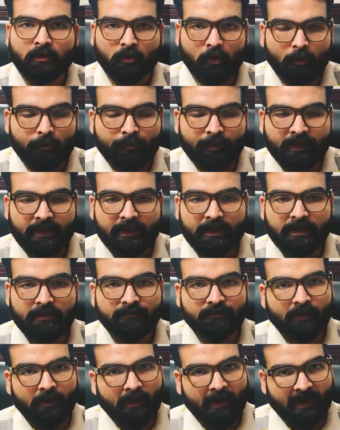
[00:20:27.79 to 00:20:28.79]

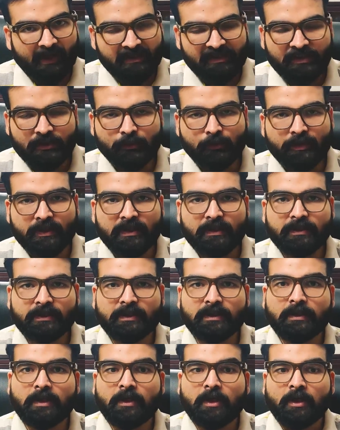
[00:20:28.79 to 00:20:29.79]
competitive, action
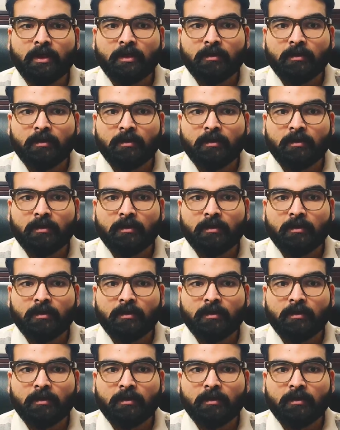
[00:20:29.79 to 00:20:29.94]
oriented,